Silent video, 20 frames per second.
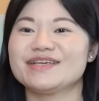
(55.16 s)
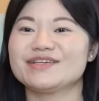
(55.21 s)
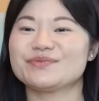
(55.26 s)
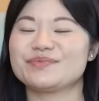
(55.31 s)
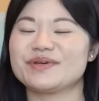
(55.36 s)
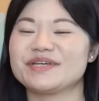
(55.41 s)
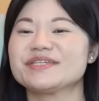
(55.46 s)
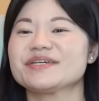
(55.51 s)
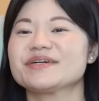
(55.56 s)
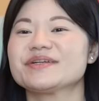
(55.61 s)
So
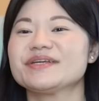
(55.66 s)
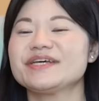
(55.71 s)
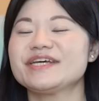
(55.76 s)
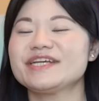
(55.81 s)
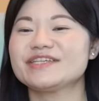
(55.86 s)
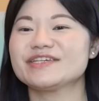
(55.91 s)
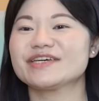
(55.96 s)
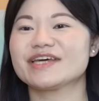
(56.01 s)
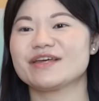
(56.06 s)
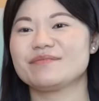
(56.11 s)
basically,
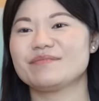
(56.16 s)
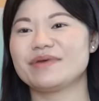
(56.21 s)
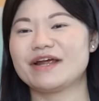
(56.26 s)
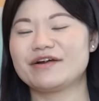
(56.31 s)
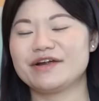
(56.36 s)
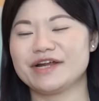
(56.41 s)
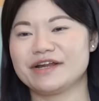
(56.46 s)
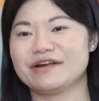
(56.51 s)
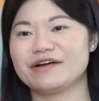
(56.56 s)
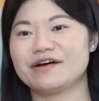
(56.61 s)
to get
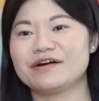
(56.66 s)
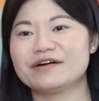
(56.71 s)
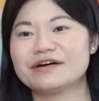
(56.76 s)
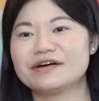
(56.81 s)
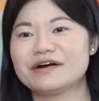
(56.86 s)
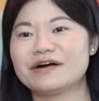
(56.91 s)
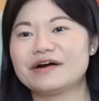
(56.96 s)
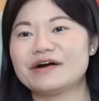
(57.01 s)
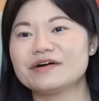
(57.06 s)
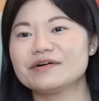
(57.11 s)
married in Hong
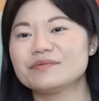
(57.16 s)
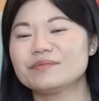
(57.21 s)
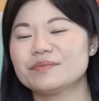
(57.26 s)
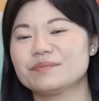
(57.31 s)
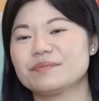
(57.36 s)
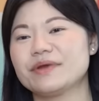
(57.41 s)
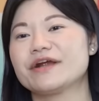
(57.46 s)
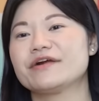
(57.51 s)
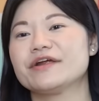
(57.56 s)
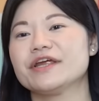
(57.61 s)
Kong,
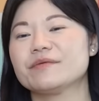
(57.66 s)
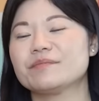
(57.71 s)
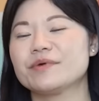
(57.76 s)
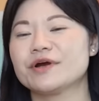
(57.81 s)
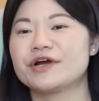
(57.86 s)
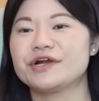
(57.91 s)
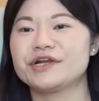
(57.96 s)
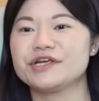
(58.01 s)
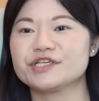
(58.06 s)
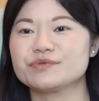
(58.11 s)
marrying
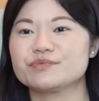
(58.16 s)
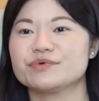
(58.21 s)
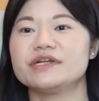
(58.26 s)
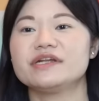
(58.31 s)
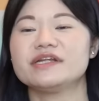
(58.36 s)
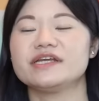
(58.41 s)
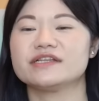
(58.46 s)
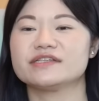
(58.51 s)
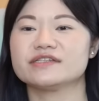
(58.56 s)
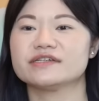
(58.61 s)
parties would
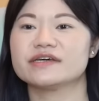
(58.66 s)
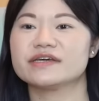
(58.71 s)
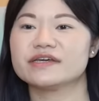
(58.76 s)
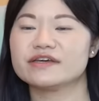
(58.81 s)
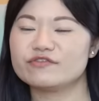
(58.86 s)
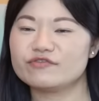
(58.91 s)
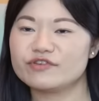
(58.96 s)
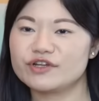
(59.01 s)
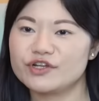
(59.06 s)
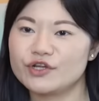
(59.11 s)
need to
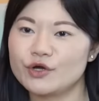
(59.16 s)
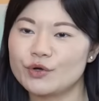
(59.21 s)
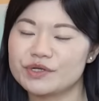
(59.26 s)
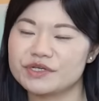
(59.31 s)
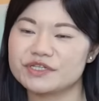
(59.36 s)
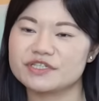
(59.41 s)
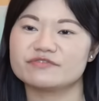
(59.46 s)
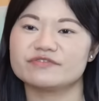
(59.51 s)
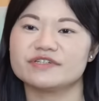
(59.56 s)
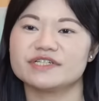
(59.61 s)
give a
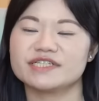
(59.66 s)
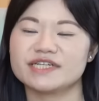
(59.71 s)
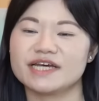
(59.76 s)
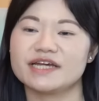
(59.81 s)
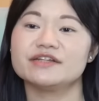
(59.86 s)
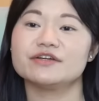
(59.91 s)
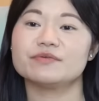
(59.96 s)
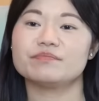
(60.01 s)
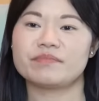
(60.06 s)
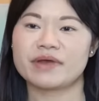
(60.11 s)
notice of
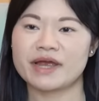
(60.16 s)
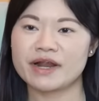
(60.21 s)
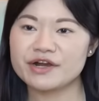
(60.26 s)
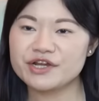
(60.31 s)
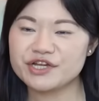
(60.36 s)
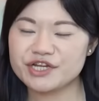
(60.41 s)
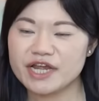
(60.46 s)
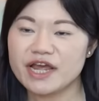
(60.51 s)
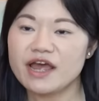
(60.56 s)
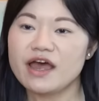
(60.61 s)
intended
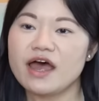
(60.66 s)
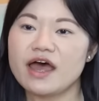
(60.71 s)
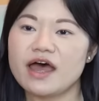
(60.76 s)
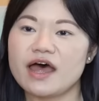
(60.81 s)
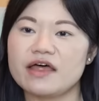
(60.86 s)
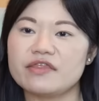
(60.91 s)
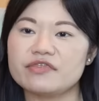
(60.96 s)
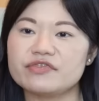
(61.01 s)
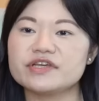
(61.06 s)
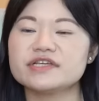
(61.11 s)
marriage,
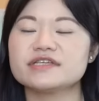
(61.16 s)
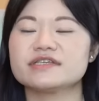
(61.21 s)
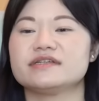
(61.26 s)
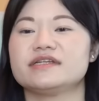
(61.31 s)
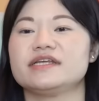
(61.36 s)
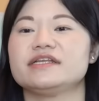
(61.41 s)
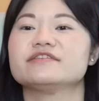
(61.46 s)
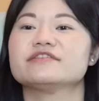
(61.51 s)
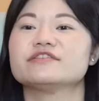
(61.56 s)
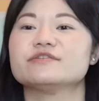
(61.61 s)
and this
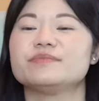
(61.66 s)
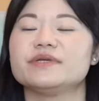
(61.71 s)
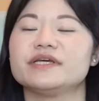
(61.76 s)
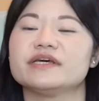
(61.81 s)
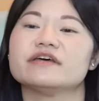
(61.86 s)
needs to be